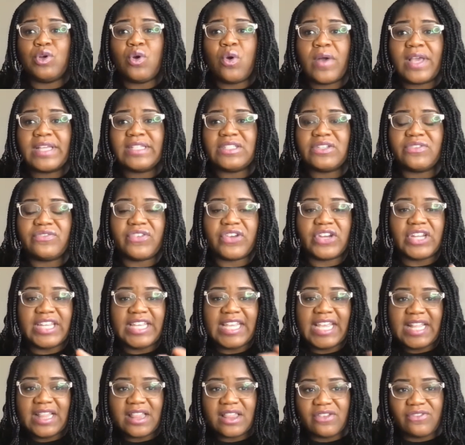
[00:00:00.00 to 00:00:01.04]
going to
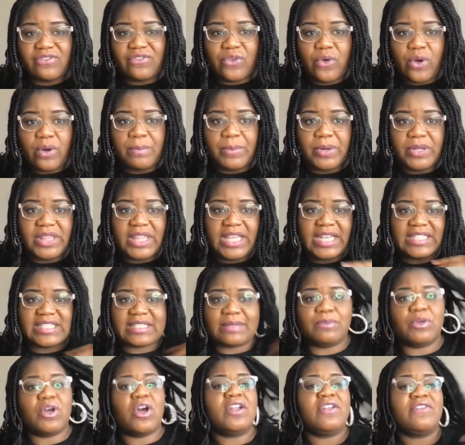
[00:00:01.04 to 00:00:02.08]
forget the former things.
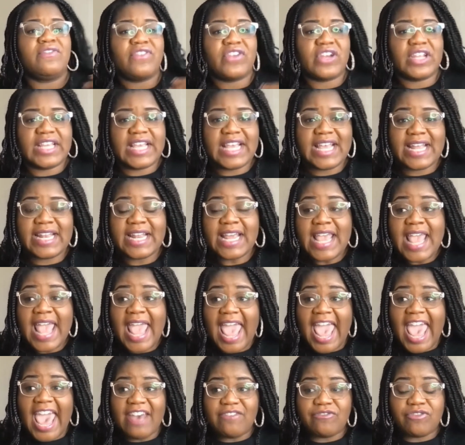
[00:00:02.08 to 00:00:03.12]
I'm going to forget
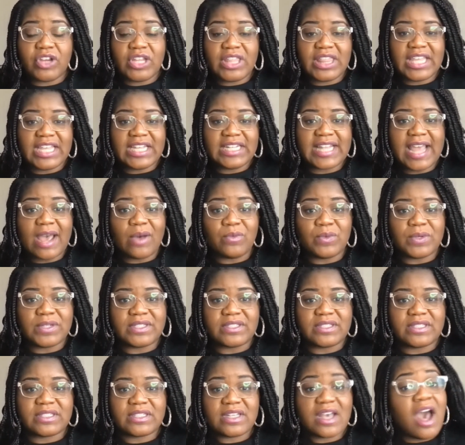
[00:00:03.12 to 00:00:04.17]
everything that
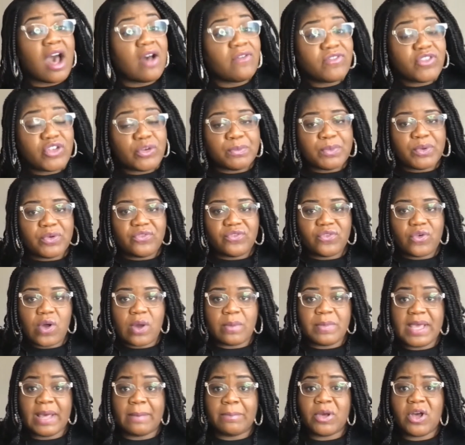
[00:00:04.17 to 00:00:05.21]
was comfortable for
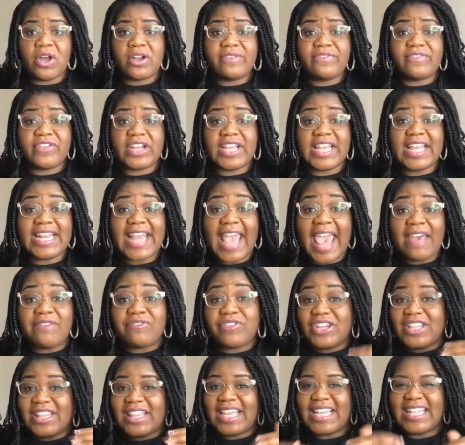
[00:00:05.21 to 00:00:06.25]
me. I'm going to forget
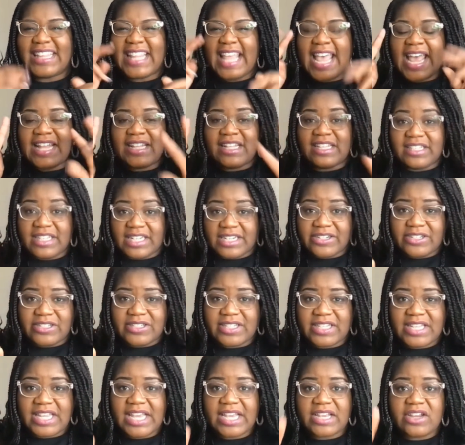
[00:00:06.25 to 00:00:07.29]
everything that, here's
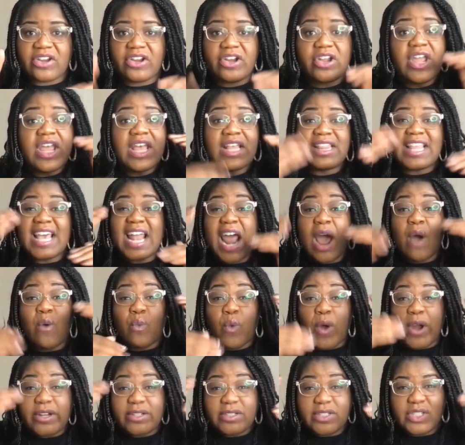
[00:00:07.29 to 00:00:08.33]
a kicker, that I
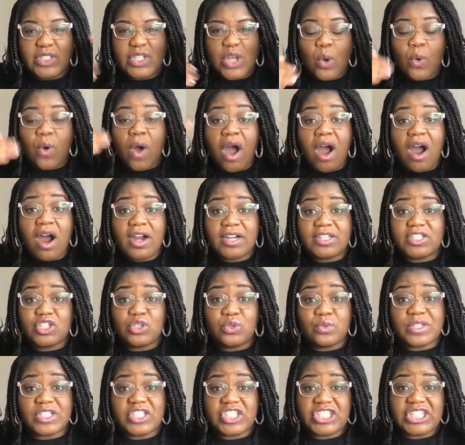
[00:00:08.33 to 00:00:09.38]
worked so hard
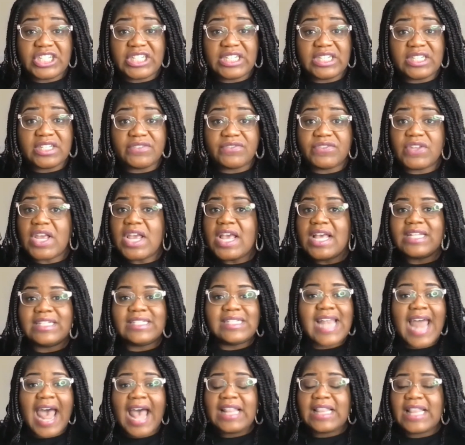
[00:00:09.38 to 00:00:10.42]
to achieve.
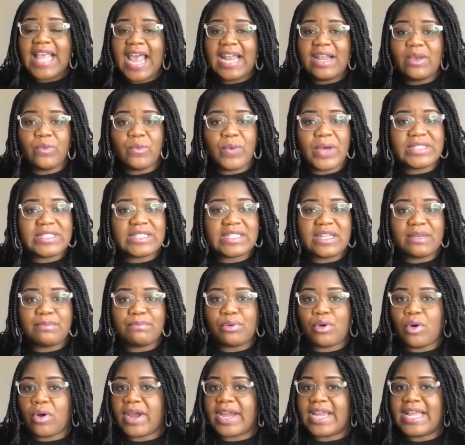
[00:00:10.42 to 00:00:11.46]
Not that it wasn't
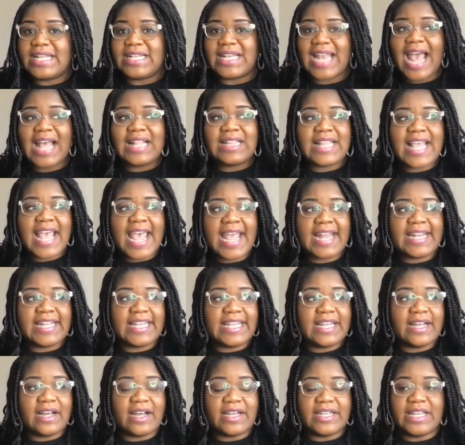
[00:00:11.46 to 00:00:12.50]
important, not that
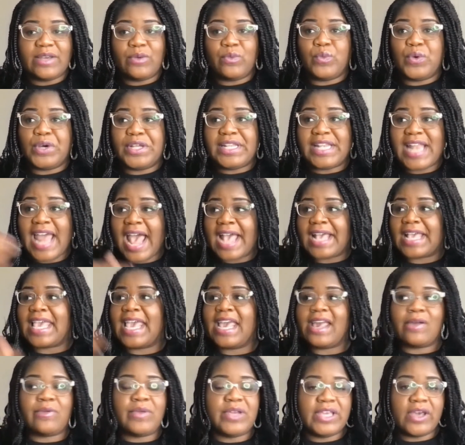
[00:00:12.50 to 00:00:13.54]
it would not
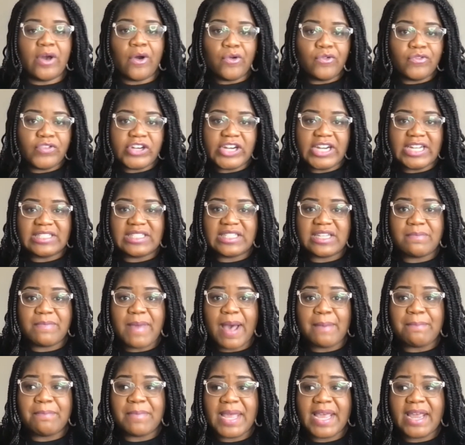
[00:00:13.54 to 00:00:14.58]
carry over into
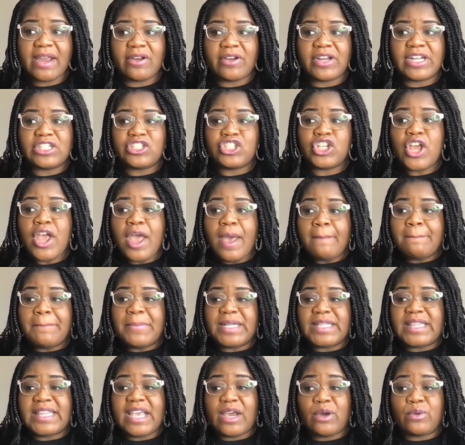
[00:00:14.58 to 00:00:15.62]
my marriage,
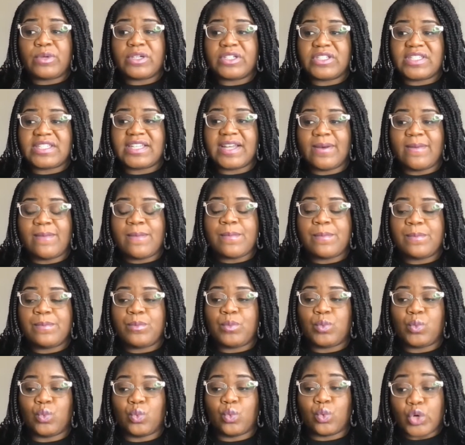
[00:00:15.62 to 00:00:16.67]
but there were some
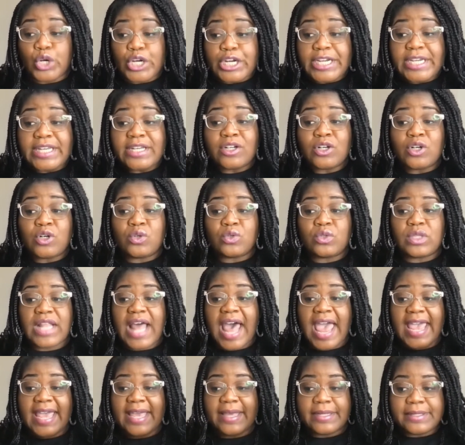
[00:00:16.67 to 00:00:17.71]
real
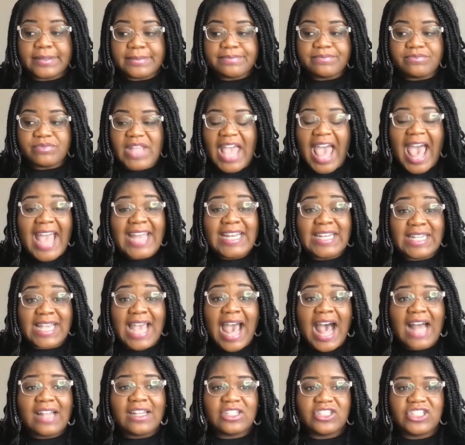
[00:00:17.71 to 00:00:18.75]
like
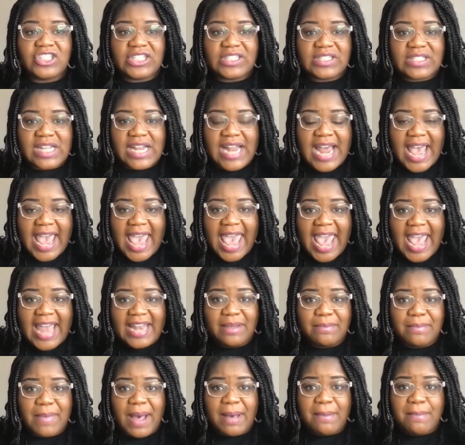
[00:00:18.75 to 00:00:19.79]
ideologies that I had
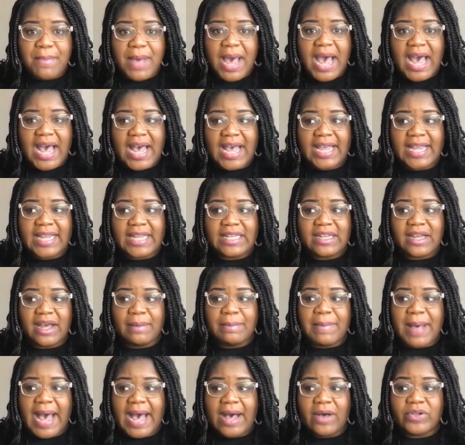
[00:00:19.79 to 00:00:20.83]
in my mind
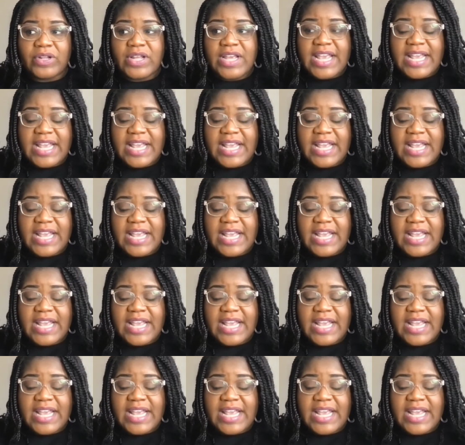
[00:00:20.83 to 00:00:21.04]
about